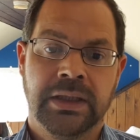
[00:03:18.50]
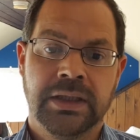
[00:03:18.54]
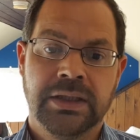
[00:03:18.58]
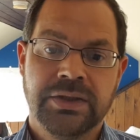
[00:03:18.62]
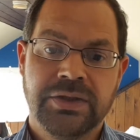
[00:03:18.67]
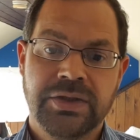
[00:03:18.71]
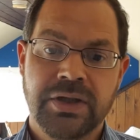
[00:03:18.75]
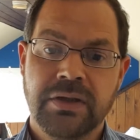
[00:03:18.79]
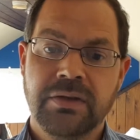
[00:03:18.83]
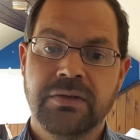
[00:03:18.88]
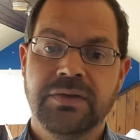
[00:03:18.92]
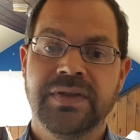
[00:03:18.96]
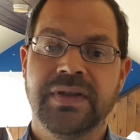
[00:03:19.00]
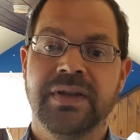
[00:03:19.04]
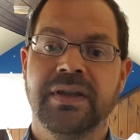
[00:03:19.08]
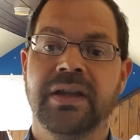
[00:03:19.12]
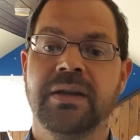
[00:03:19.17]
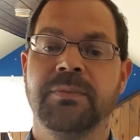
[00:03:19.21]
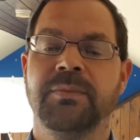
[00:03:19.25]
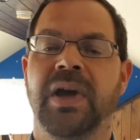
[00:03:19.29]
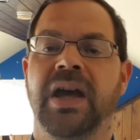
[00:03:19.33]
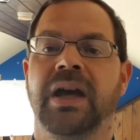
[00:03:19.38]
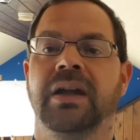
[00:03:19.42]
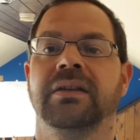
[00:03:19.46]
Due to the
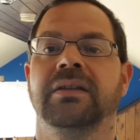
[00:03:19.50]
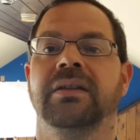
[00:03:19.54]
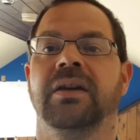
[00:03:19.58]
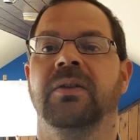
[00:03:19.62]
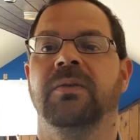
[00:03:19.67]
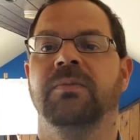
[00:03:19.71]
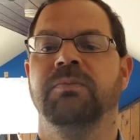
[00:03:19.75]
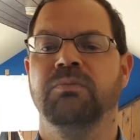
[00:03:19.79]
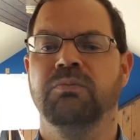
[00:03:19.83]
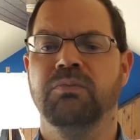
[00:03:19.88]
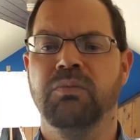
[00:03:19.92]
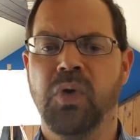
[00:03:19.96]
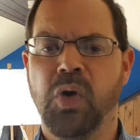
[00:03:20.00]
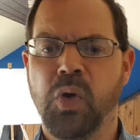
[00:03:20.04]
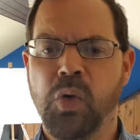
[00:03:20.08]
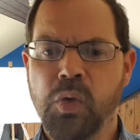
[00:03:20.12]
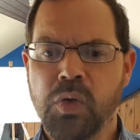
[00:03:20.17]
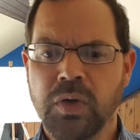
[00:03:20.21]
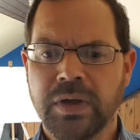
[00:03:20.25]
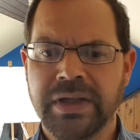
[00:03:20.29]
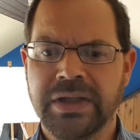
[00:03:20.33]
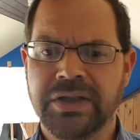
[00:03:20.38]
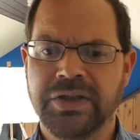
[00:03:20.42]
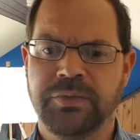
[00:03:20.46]
amount of
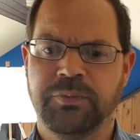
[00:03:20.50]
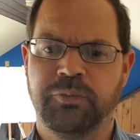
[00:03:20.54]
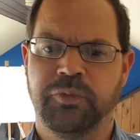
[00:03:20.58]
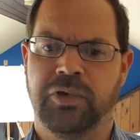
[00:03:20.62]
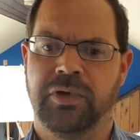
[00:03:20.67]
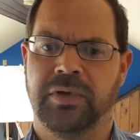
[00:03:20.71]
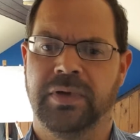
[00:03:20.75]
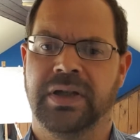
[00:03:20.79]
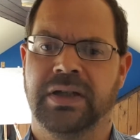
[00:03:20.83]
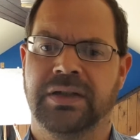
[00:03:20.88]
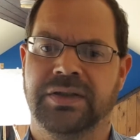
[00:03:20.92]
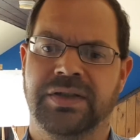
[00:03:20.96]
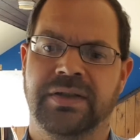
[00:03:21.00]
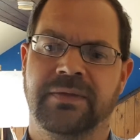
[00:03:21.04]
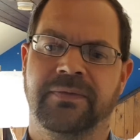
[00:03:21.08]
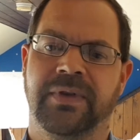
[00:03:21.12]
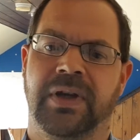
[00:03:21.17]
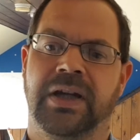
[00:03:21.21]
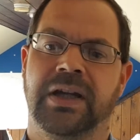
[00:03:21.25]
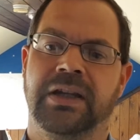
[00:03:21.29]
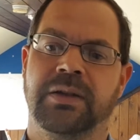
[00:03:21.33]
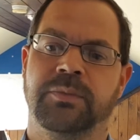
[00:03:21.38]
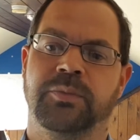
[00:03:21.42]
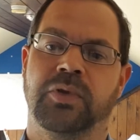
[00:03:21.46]
mortgage products
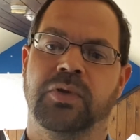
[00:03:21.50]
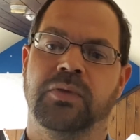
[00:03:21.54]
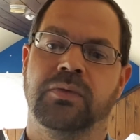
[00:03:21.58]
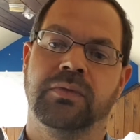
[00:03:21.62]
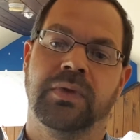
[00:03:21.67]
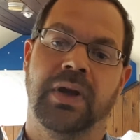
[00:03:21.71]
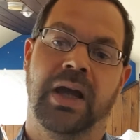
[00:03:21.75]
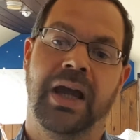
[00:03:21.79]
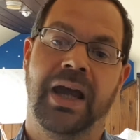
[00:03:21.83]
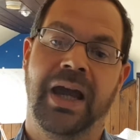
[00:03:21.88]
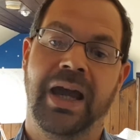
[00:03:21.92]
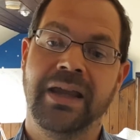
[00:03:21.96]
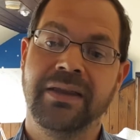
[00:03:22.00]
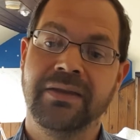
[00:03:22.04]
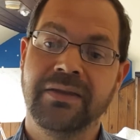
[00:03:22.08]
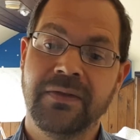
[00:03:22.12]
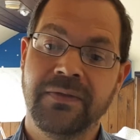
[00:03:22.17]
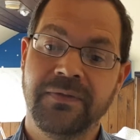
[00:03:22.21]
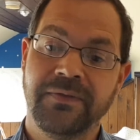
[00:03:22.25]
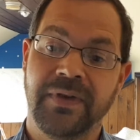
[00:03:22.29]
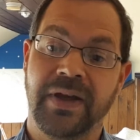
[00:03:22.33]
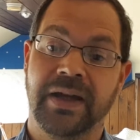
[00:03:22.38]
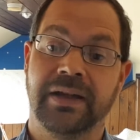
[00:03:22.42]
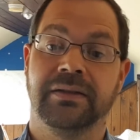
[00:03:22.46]
available and the
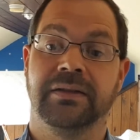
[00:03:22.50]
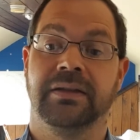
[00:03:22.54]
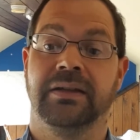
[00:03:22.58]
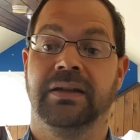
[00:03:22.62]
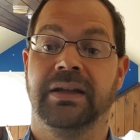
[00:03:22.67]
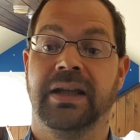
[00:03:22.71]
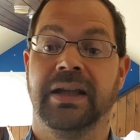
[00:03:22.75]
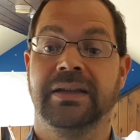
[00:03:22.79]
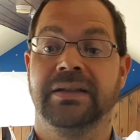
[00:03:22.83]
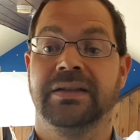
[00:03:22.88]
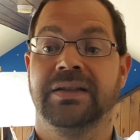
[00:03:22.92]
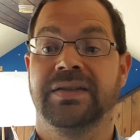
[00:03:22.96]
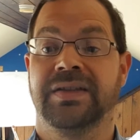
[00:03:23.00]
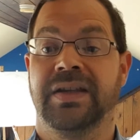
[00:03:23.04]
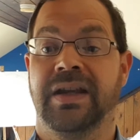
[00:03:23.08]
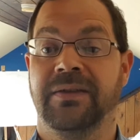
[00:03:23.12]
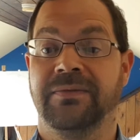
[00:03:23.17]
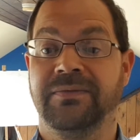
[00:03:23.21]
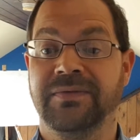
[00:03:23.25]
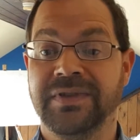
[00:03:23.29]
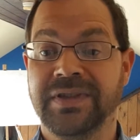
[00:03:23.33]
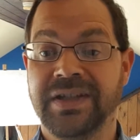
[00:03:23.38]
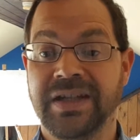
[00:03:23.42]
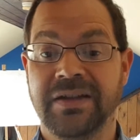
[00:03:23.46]
fact that lenders
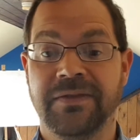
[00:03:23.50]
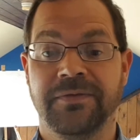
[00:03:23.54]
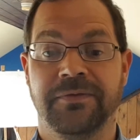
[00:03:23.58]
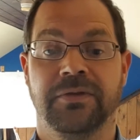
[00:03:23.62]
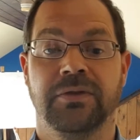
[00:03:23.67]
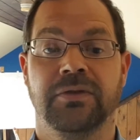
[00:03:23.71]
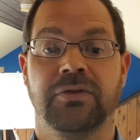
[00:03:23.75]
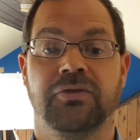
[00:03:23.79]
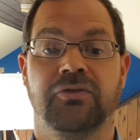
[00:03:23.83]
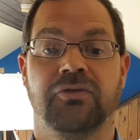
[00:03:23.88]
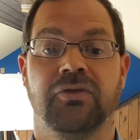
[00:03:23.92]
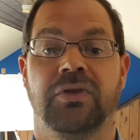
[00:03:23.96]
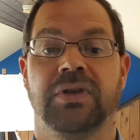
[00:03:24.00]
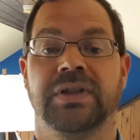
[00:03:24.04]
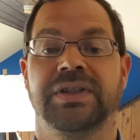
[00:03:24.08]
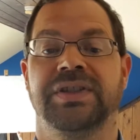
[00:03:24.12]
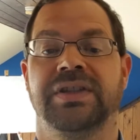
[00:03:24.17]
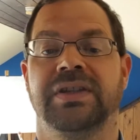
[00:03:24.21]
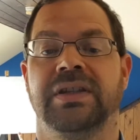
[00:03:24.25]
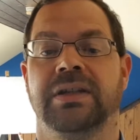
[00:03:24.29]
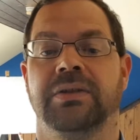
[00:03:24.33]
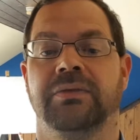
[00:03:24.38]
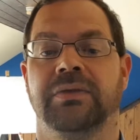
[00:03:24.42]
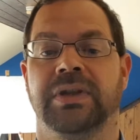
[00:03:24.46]
have different
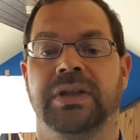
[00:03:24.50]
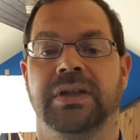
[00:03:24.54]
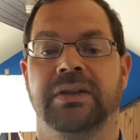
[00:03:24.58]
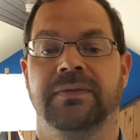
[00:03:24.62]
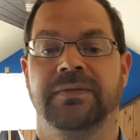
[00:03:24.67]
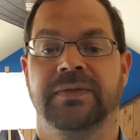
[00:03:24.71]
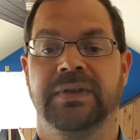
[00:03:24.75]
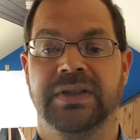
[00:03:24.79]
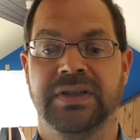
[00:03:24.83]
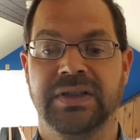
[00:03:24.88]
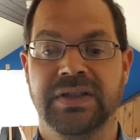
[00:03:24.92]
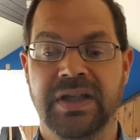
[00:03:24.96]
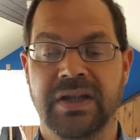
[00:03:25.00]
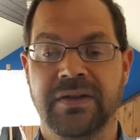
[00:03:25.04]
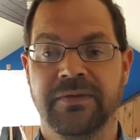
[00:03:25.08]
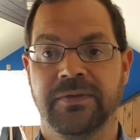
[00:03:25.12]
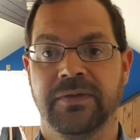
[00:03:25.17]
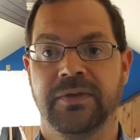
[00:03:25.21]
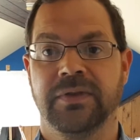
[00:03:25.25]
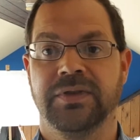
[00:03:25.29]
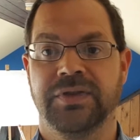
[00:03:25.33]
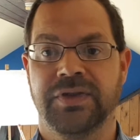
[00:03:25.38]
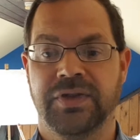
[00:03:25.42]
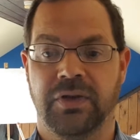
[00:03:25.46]
criteria for
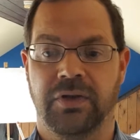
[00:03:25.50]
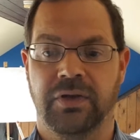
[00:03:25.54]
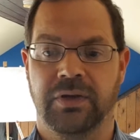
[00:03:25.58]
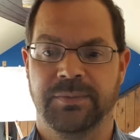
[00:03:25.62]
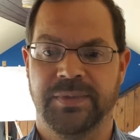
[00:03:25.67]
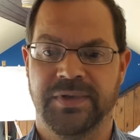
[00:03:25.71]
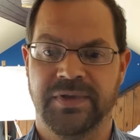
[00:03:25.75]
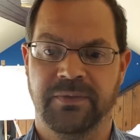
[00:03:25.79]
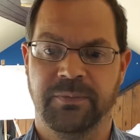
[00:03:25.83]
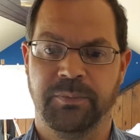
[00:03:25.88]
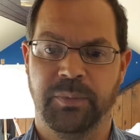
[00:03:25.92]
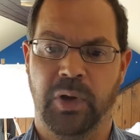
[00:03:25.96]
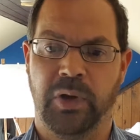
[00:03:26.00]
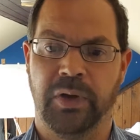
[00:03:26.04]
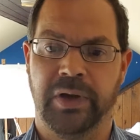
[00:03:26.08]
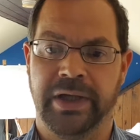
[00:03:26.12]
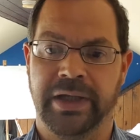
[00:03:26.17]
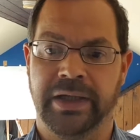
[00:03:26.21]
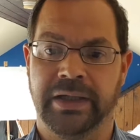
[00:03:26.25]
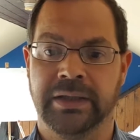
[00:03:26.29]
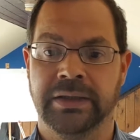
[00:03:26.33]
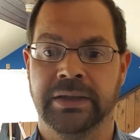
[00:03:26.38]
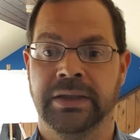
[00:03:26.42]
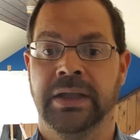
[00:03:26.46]
different types of
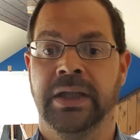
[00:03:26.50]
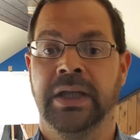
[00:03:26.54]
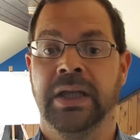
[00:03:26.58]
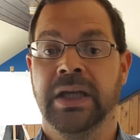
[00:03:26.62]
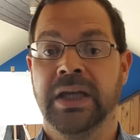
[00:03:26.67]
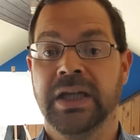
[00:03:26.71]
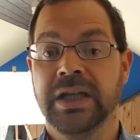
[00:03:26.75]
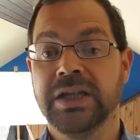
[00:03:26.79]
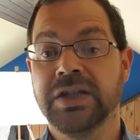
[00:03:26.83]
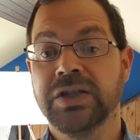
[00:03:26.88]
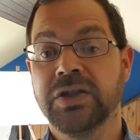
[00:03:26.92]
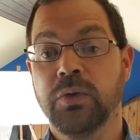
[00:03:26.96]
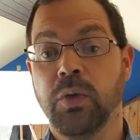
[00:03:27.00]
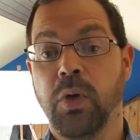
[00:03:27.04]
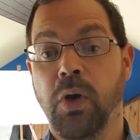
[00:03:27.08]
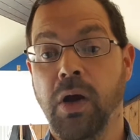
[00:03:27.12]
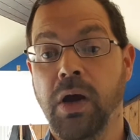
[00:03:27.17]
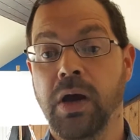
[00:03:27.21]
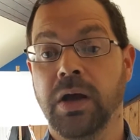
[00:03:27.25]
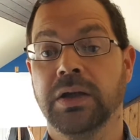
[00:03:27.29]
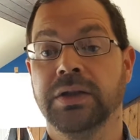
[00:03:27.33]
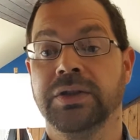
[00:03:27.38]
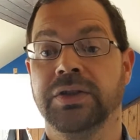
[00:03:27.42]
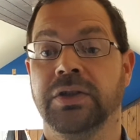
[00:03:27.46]
buyer, it's
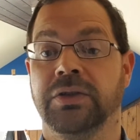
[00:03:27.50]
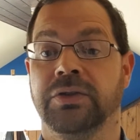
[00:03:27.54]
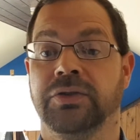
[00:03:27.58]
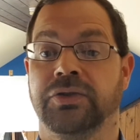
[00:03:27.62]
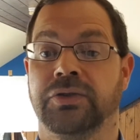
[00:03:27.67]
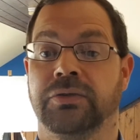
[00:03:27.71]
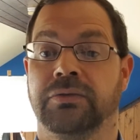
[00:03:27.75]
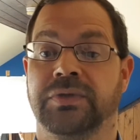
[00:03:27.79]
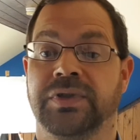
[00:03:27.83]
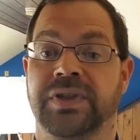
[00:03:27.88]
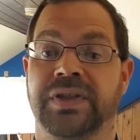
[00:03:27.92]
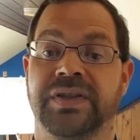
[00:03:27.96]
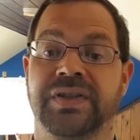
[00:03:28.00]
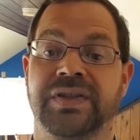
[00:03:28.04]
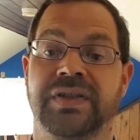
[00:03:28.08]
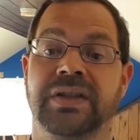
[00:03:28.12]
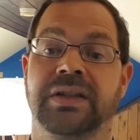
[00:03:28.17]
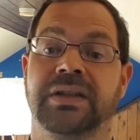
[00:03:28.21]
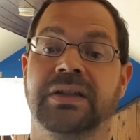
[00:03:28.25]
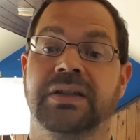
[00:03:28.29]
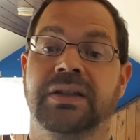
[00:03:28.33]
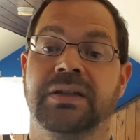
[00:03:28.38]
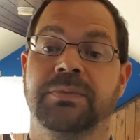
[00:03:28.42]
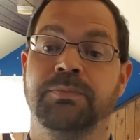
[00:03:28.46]
quite unusual to see
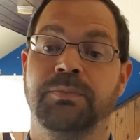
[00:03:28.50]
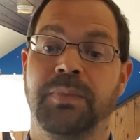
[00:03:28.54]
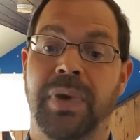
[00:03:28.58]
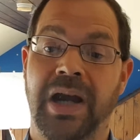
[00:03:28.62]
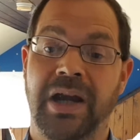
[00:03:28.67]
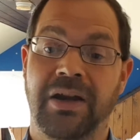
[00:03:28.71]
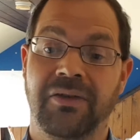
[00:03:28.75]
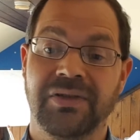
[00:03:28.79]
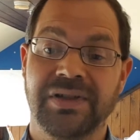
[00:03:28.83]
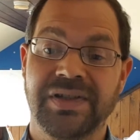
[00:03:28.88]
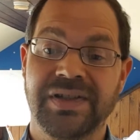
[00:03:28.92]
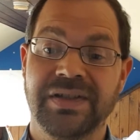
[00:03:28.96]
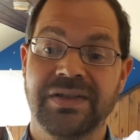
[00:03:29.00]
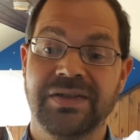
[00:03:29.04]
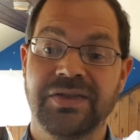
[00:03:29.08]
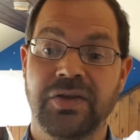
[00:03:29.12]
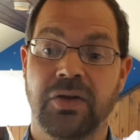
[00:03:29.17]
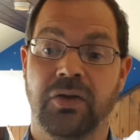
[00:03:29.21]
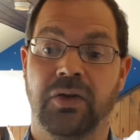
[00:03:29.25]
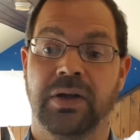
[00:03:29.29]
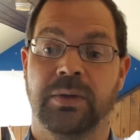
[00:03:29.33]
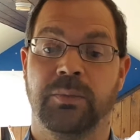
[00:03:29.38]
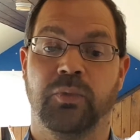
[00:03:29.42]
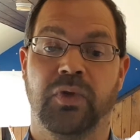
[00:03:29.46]
a comparison
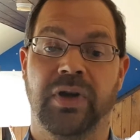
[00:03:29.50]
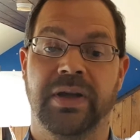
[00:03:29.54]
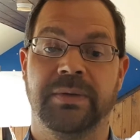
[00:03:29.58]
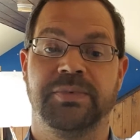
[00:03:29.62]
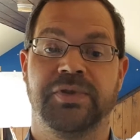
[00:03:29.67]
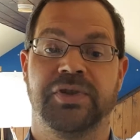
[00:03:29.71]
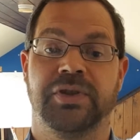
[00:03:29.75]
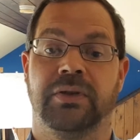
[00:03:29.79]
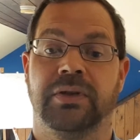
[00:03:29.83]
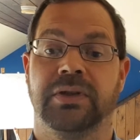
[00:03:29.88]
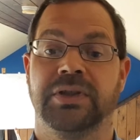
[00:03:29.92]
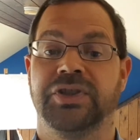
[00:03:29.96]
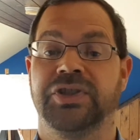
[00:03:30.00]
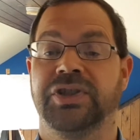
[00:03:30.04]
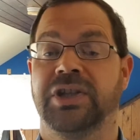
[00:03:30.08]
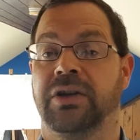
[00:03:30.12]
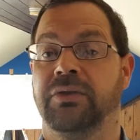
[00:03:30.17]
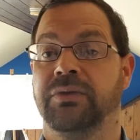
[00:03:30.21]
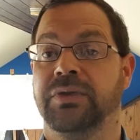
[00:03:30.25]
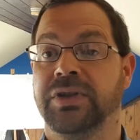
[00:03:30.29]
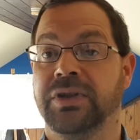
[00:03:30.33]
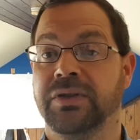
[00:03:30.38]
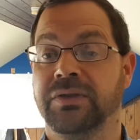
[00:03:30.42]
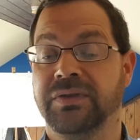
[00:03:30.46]
type website
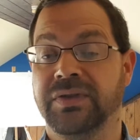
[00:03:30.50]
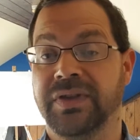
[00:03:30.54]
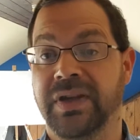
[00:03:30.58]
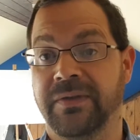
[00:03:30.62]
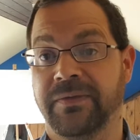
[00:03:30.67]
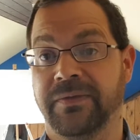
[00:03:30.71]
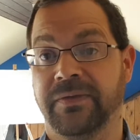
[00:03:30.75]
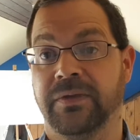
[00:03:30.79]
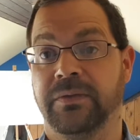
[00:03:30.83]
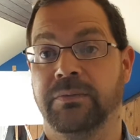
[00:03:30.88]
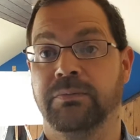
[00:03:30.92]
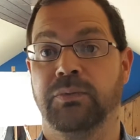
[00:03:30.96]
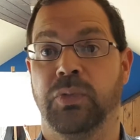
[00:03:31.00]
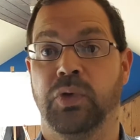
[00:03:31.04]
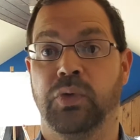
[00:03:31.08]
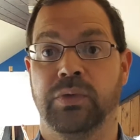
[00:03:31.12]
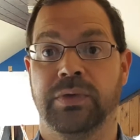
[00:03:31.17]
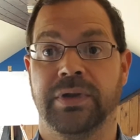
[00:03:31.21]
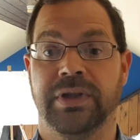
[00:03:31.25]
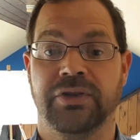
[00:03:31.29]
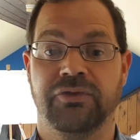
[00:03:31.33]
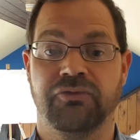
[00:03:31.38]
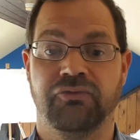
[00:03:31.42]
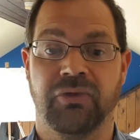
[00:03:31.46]
showing you different
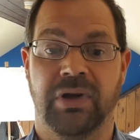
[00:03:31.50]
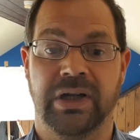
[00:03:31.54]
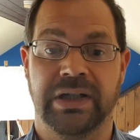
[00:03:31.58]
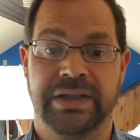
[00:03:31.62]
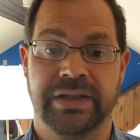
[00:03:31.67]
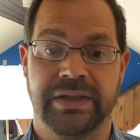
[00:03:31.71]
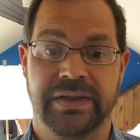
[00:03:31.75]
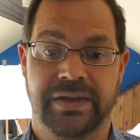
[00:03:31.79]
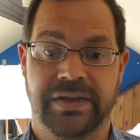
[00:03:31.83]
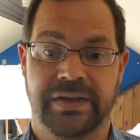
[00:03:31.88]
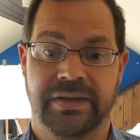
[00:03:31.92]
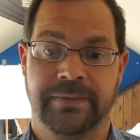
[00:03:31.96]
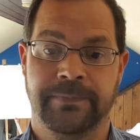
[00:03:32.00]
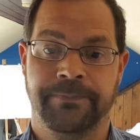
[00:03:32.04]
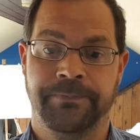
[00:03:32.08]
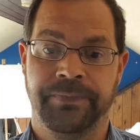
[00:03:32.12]
mortgage rates.